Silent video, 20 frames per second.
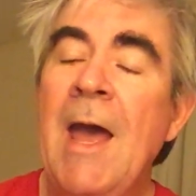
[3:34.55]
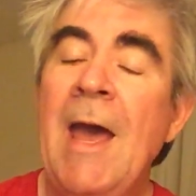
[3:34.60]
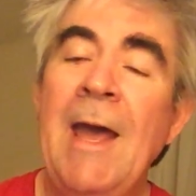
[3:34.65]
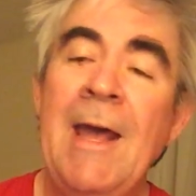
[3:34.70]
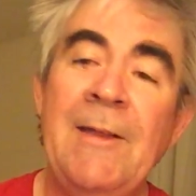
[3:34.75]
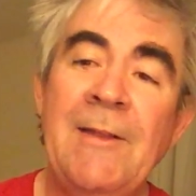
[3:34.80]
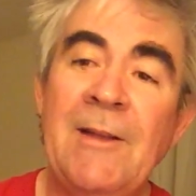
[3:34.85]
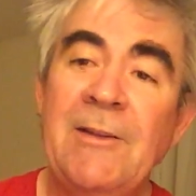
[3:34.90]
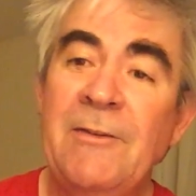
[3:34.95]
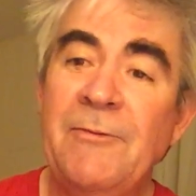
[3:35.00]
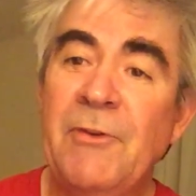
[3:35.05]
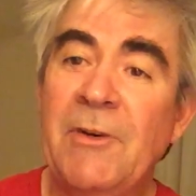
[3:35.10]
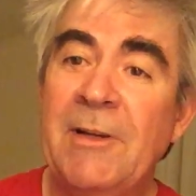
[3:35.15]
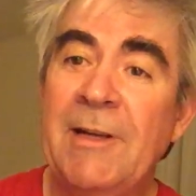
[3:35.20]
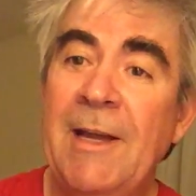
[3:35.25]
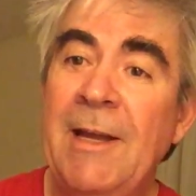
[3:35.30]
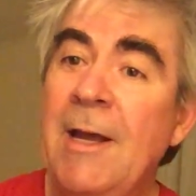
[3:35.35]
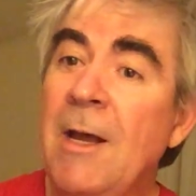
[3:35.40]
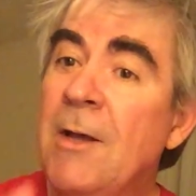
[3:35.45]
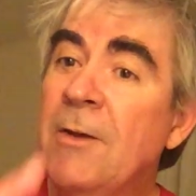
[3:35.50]
Hey, that's it for
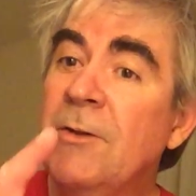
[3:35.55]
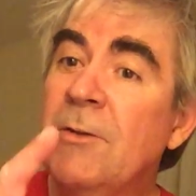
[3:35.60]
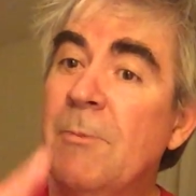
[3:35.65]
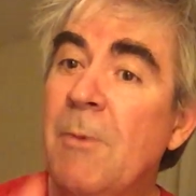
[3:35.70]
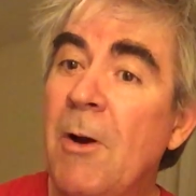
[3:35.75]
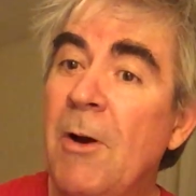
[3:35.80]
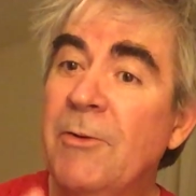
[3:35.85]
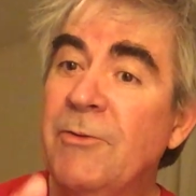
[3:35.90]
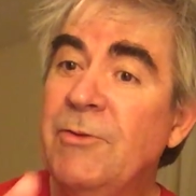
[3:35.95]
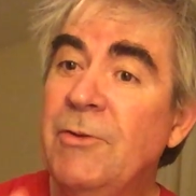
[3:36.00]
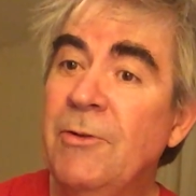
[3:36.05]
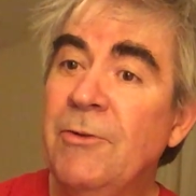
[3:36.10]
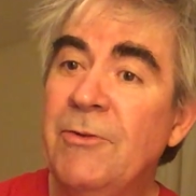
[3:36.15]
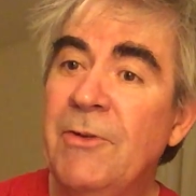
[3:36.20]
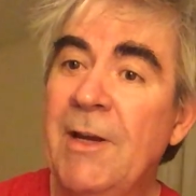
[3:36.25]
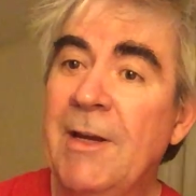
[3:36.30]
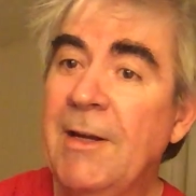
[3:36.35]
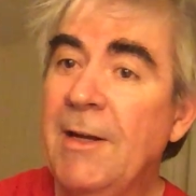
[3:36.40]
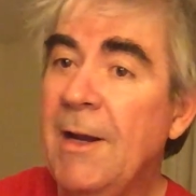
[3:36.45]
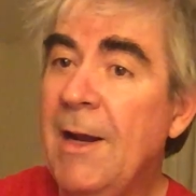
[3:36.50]
today. Tomorrow's June
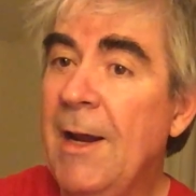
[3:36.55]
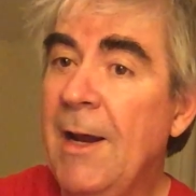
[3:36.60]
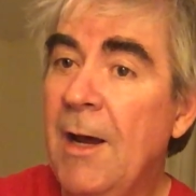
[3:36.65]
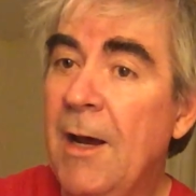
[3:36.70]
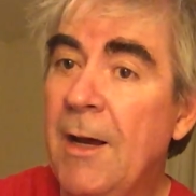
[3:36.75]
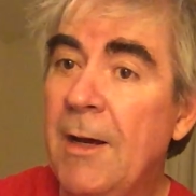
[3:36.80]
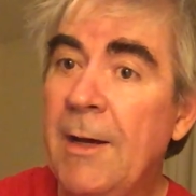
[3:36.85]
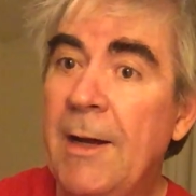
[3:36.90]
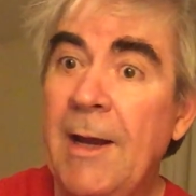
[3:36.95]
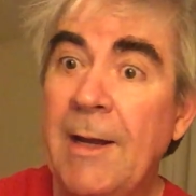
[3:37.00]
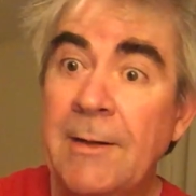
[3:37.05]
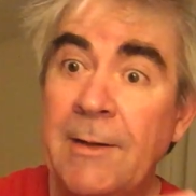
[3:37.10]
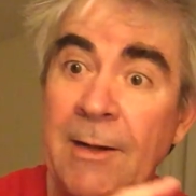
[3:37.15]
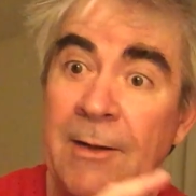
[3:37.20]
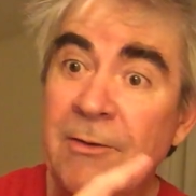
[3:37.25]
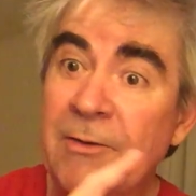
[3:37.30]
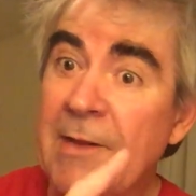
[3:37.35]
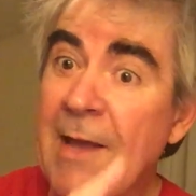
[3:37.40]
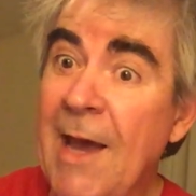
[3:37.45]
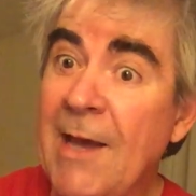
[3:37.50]
2nd, uh, and
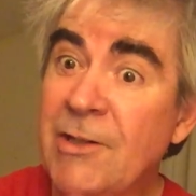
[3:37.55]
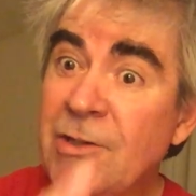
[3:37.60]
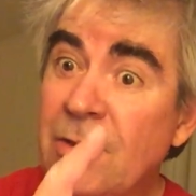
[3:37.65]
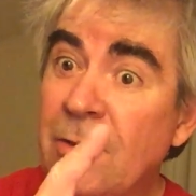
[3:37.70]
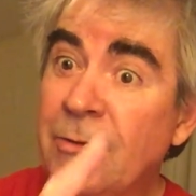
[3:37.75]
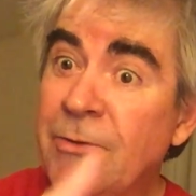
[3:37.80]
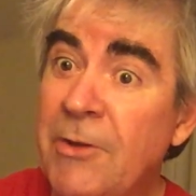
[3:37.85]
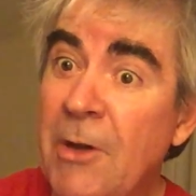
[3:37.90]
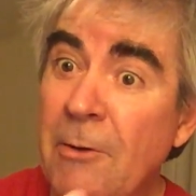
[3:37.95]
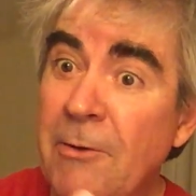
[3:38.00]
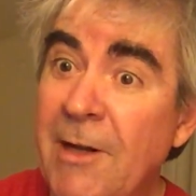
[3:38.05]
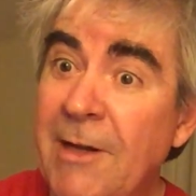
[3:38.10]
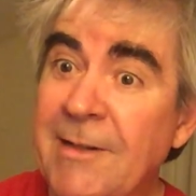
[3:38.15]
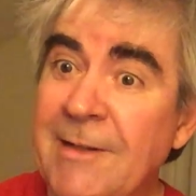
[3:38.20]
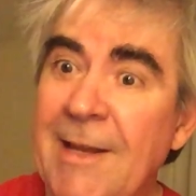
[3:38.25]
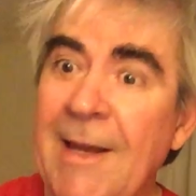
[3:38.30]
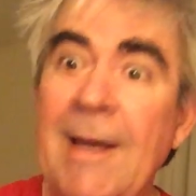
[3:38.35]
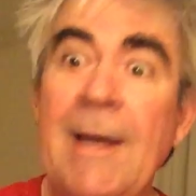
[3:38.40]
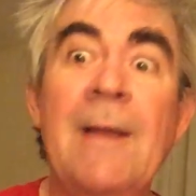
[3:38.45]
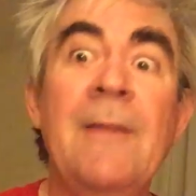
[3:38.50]
it's National
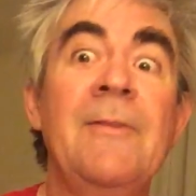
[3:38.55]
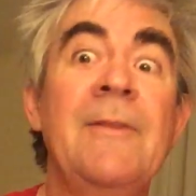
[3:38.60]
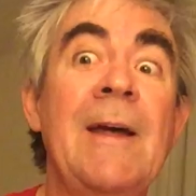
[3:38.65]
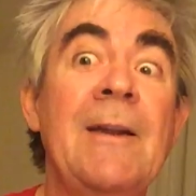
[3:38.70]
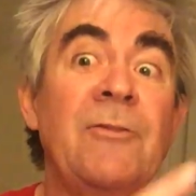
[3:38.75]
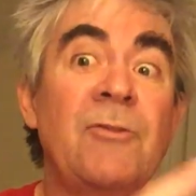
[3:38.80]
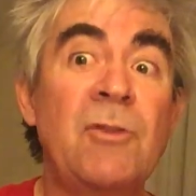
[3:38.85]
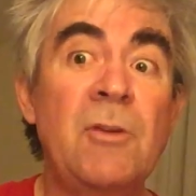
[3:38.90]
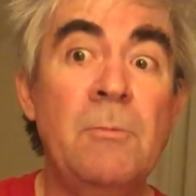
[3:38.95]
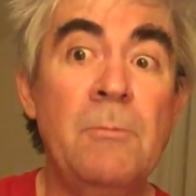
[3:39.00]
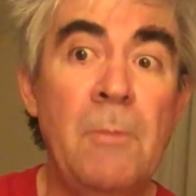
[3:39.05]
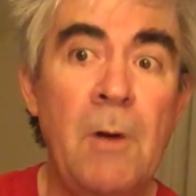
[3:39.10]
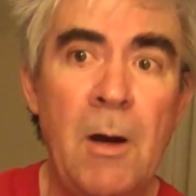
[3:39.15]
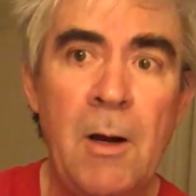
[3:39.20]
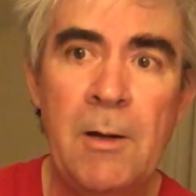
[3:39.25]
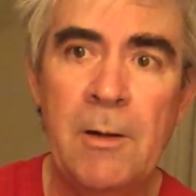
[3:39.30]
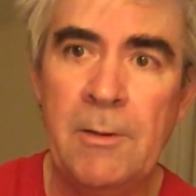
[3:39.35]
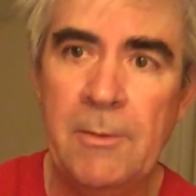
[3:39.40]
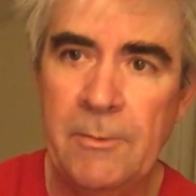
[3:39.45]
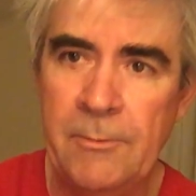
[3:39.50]
Donut Day. That's
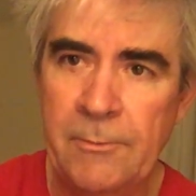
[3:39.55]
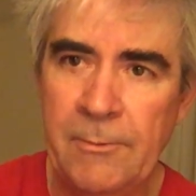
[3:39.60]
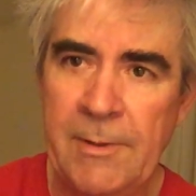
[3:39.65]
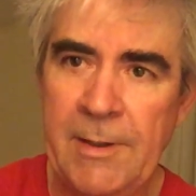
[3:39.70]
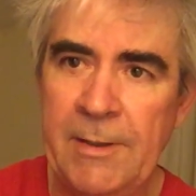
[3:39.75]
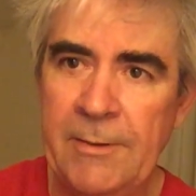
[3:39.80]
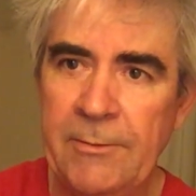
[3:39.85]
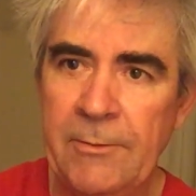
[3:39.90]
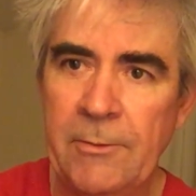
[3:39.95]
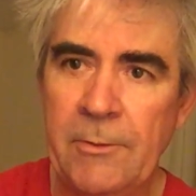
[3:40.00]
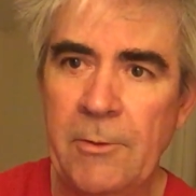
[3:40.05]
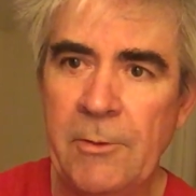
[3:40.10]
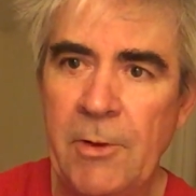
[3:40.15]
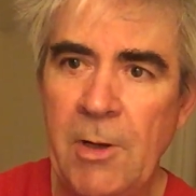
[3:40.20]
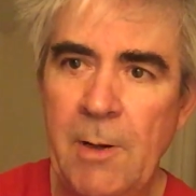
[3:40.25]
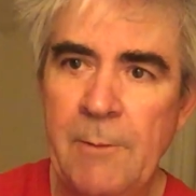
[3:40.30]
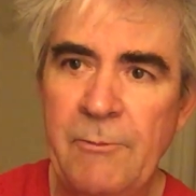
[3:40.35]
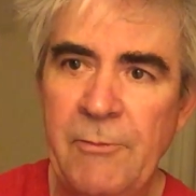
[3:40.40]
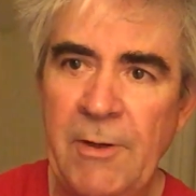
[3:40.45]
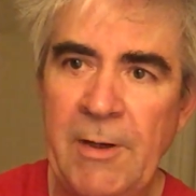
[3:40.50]
tomorrow, right? So go
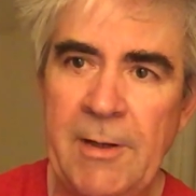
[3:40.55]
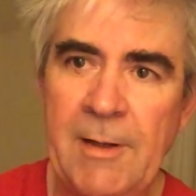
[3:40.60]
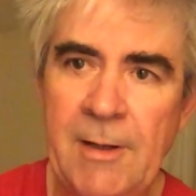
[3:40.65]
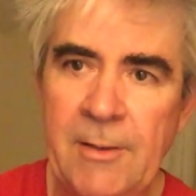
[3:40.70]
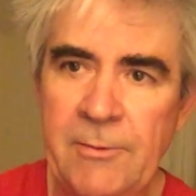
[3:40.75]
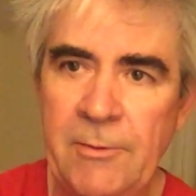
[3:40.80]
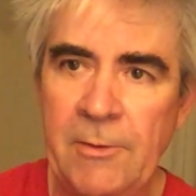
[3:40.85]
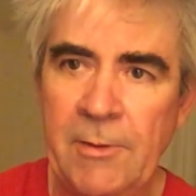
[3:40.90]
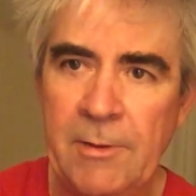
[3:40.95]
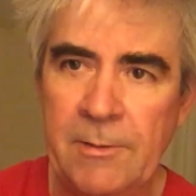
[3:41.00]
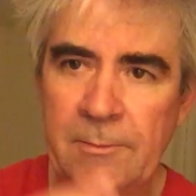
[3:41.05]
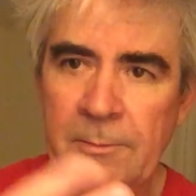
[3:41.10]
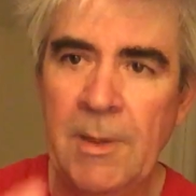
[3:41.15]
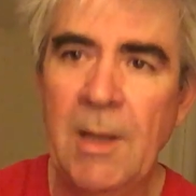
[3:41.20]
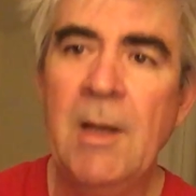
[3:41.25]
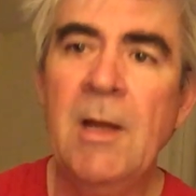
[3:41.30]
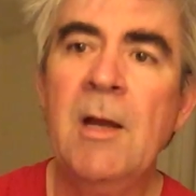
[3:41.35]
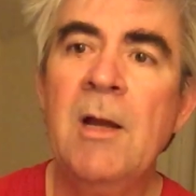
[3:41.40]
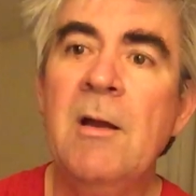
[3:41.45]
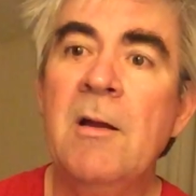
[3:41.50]
carb free today so you can
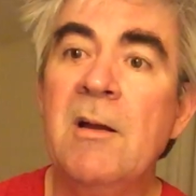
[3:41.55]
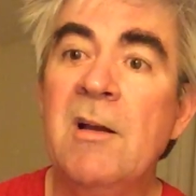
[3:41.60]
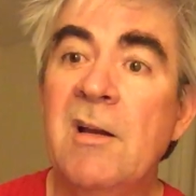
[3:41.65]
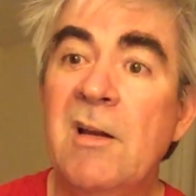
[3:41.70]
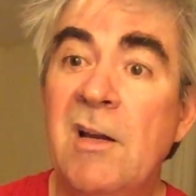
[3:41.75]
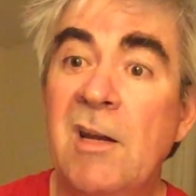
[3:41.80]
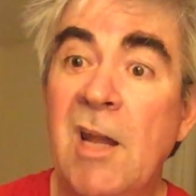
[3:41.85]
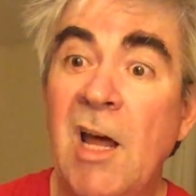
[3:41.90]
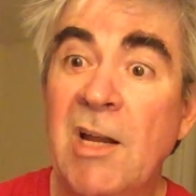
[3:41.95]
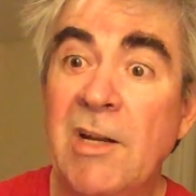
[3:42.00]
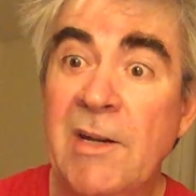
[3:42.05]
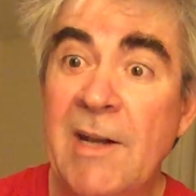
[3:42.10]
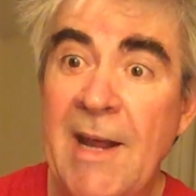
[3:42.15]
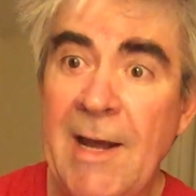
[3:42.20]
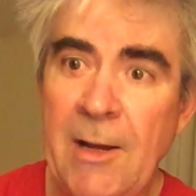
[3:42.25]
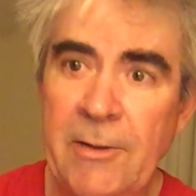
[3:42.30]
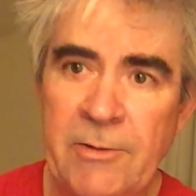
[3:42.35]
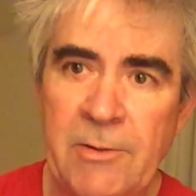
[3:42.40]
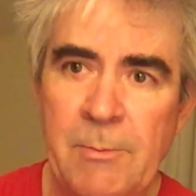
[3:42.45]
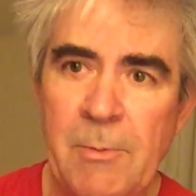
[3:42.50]
glutton
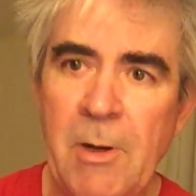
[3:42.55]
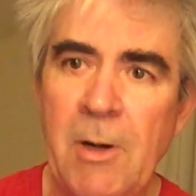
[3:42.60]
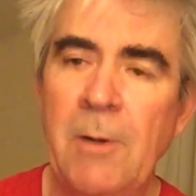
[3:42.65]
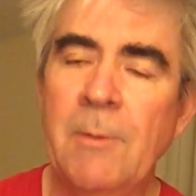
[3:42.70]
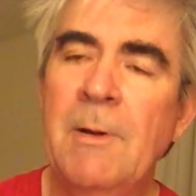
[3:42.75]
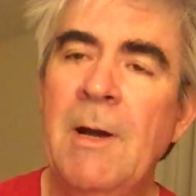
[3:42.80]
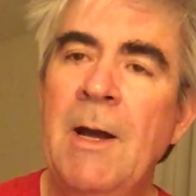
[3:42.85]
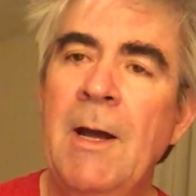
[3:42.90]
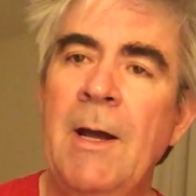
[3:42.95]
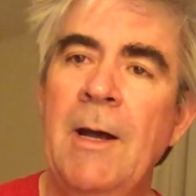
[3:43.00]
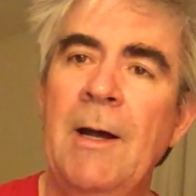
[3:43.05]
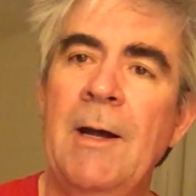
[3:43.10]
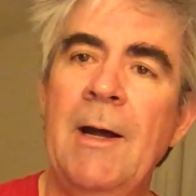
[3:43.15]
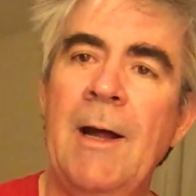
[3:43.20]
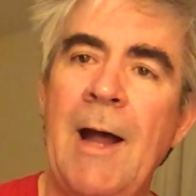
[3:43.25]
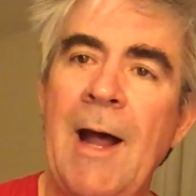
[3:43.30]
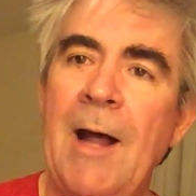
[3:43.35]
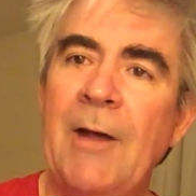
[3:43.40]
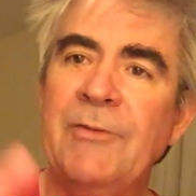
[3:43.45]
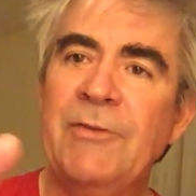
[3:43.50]
out tomorrow. Uh,
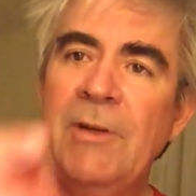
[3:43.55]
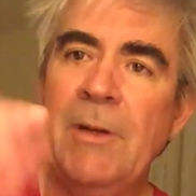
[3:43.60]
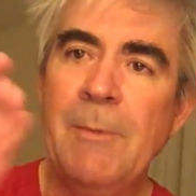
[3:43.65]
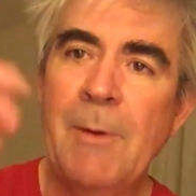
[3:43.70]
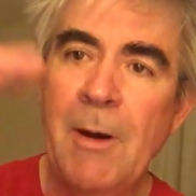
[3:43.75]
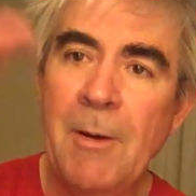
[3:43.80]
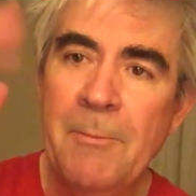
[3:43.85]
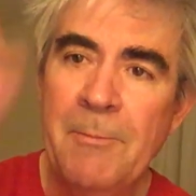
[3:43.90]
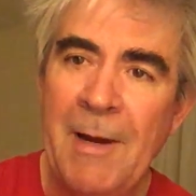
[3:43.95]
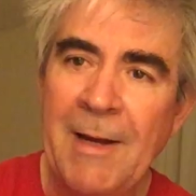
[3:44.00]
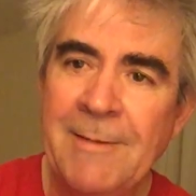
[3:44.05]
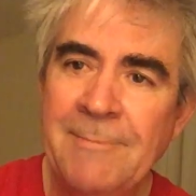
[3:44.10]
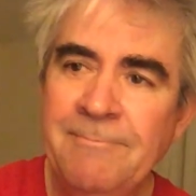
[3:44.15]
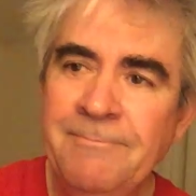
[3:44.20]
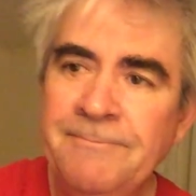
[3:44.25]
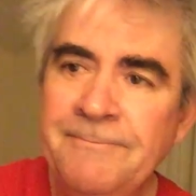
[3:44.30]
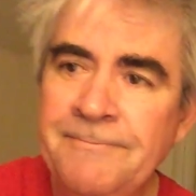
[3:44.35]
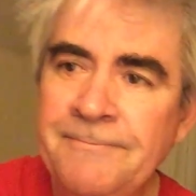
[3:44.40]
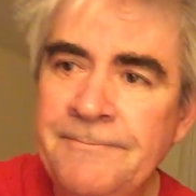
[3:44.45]
I'll see you tomorrow. Bye.